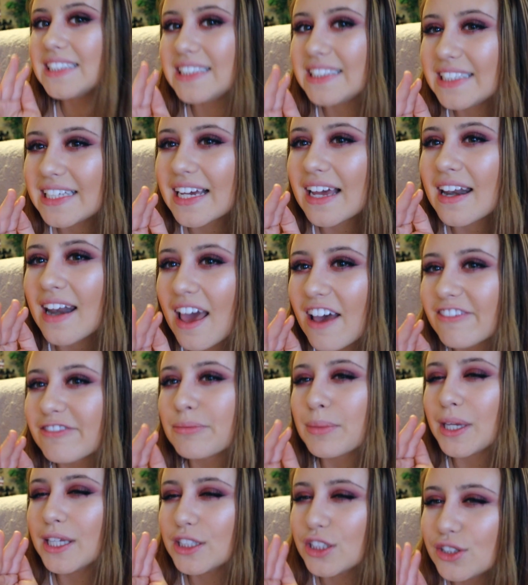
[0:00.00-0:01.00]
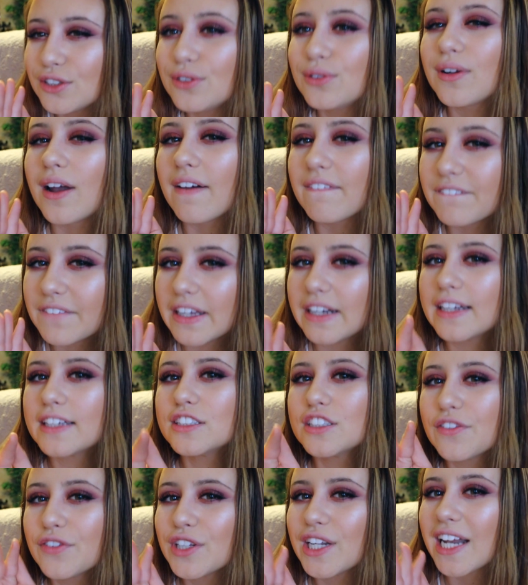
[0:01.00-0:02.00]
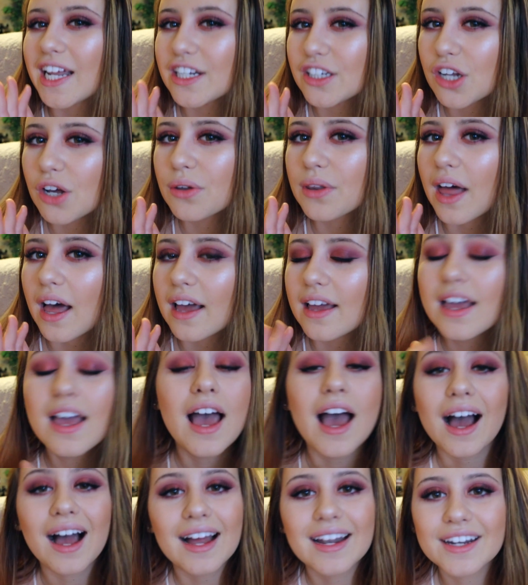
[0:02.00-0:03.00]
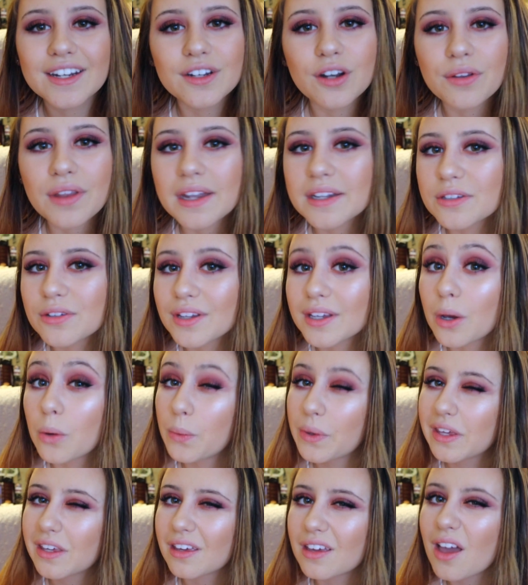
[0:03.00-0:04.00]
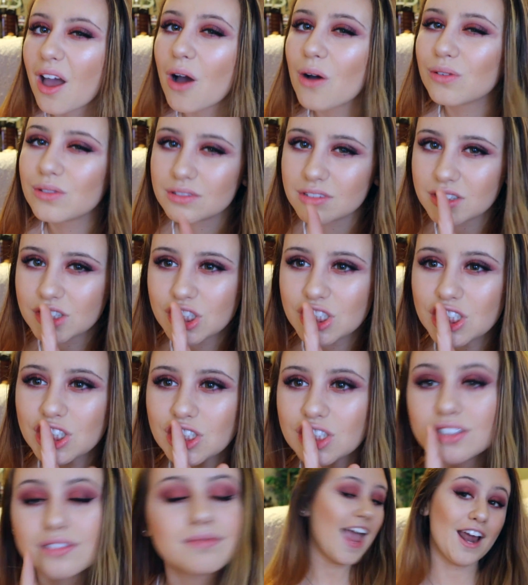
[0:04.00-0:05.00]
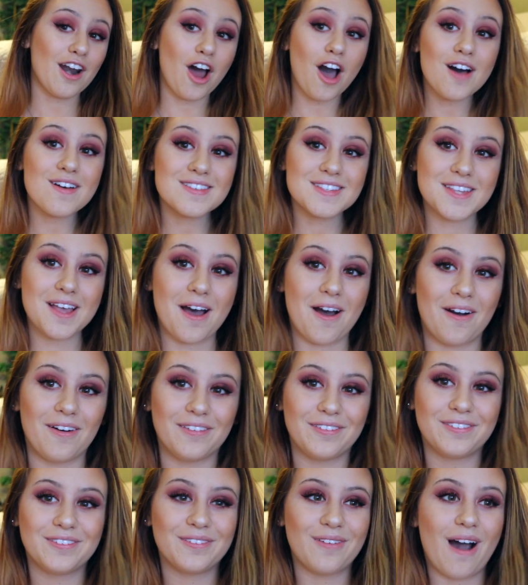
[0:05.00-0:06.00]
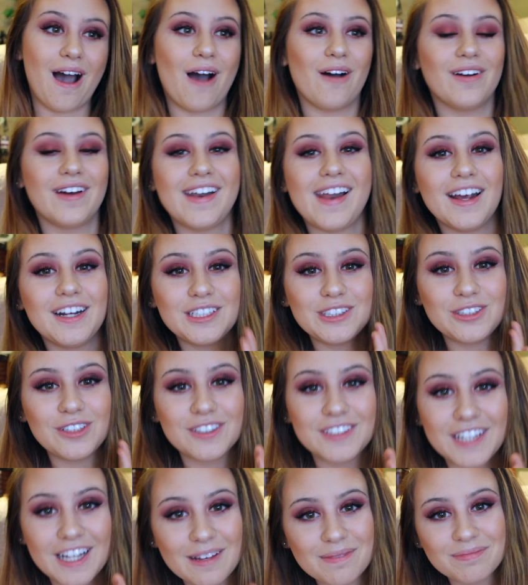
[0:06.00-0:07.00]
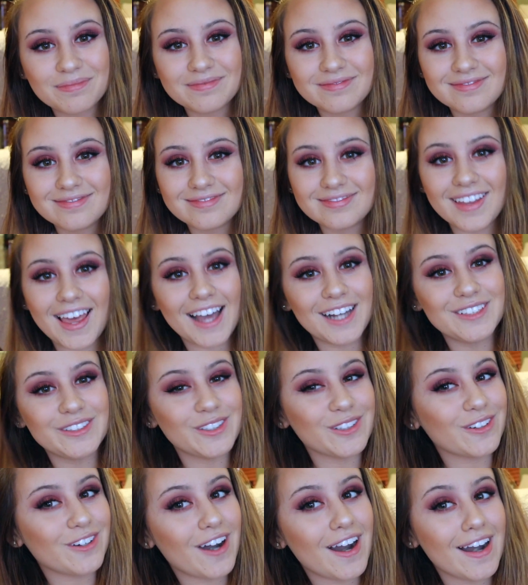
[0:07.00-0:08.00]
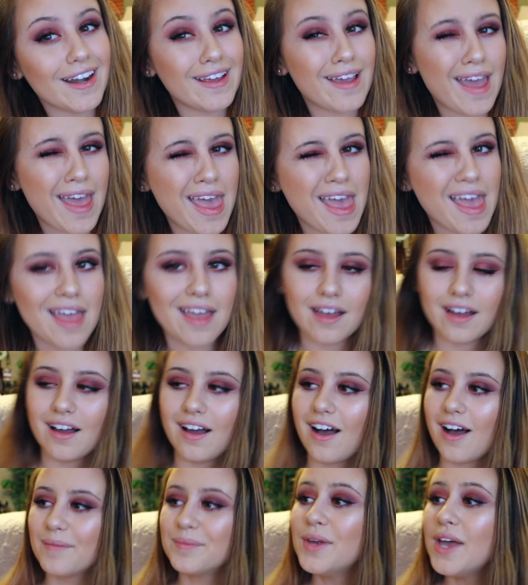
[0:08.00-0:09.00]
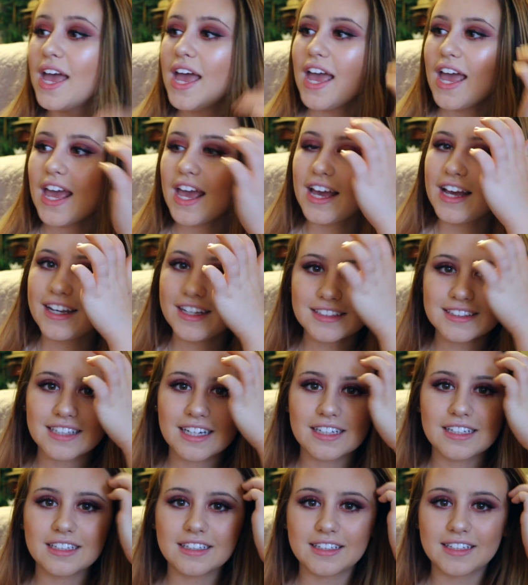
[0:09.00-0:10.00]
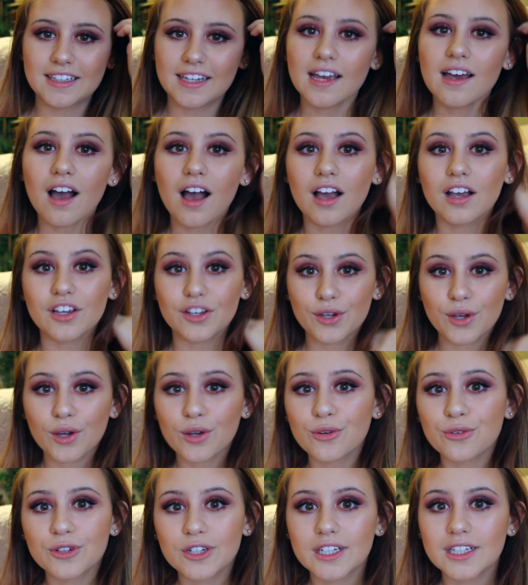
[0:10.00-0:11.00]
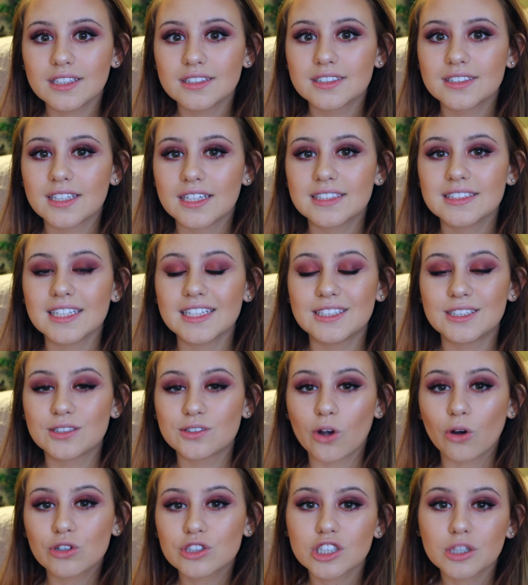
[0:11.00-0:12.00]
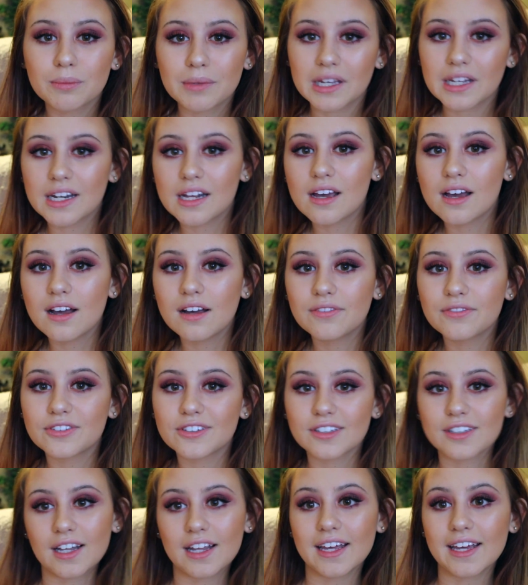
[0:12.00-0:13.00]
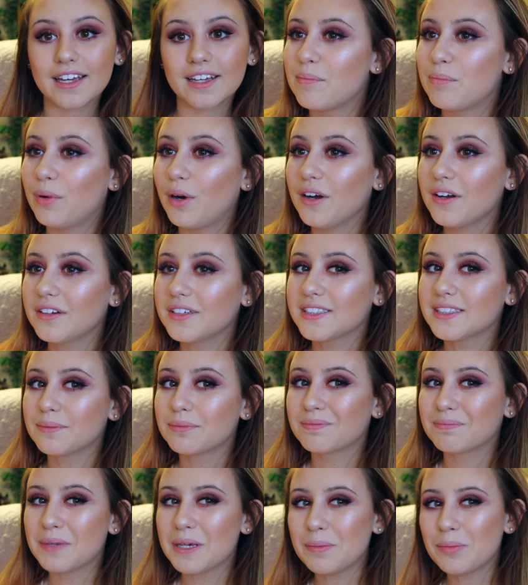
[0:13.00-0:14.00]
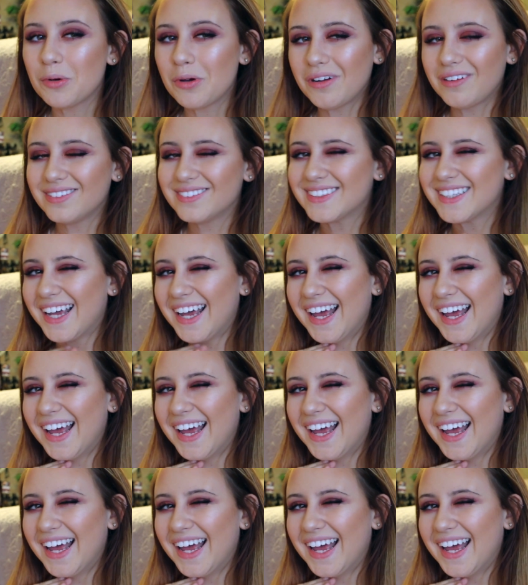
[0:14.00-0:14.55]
DNF means do not finish. If you didn't know that. I didn't know that till like a week ago. And also, wow, an extra tip, extra credit, is get on Goodreads. It's like social media for like book people.